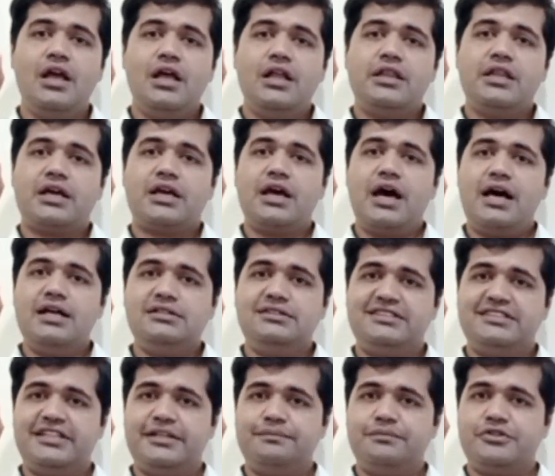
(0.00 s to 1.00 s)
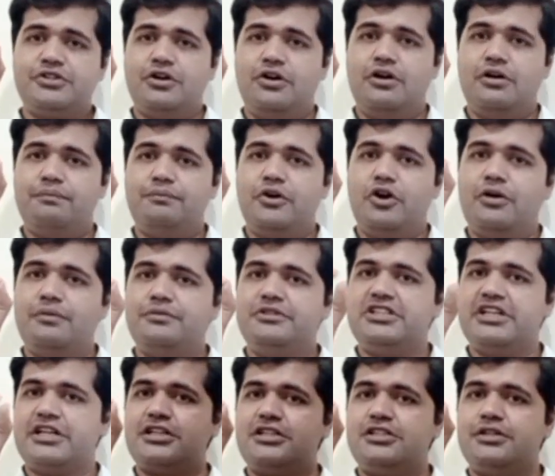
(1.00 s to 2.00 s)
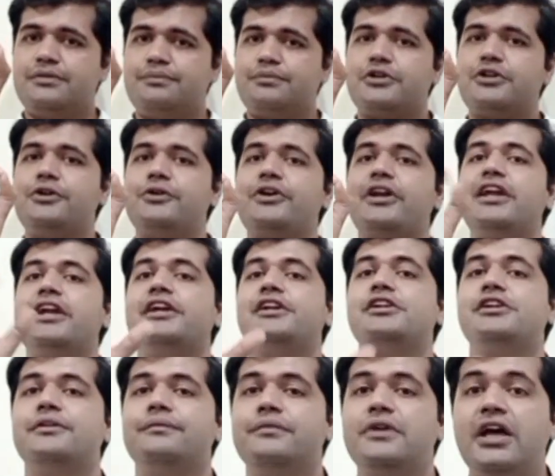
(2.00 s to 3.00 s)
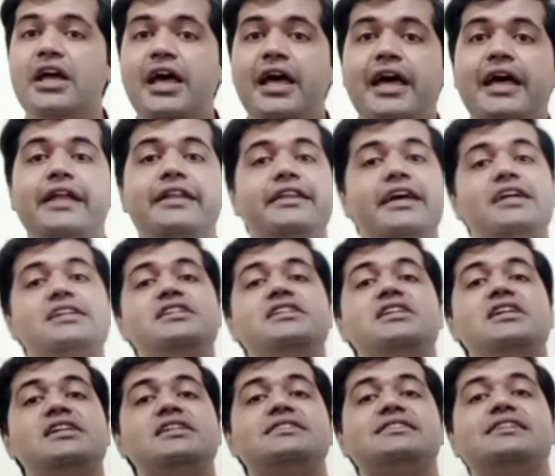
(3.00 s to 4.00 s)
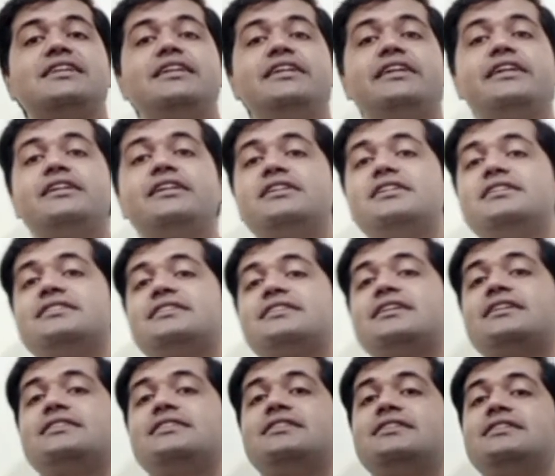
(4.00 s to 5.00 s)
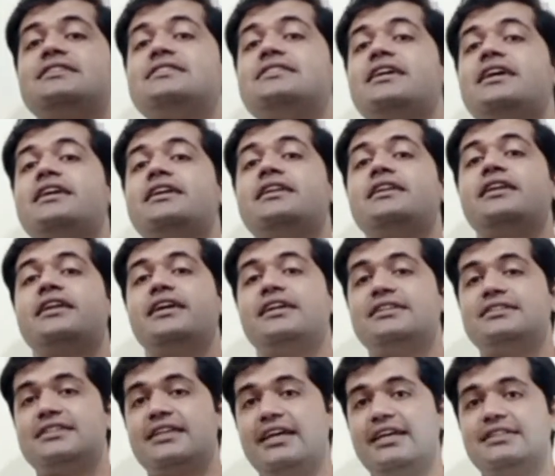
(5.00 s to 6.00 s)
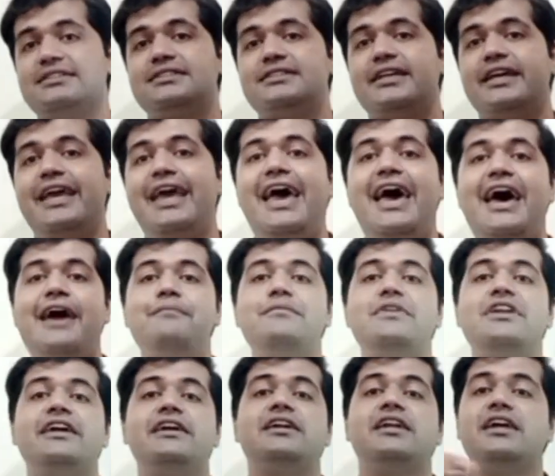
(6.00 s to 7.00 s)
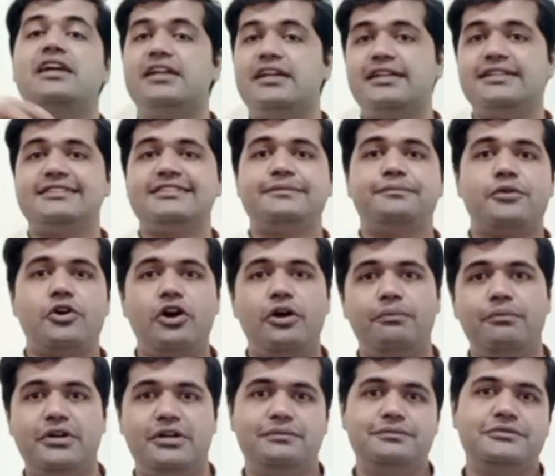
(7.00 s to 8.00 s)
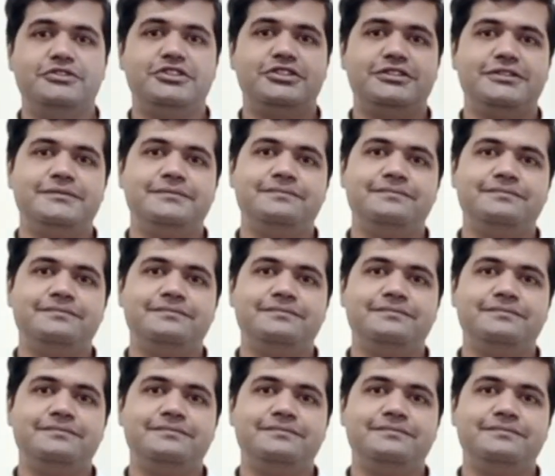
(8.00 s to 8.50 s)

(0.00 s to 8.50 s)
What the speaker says: the concept of objective correlative that T.S. Eliot discusses in his essay Hamlet and His Problems.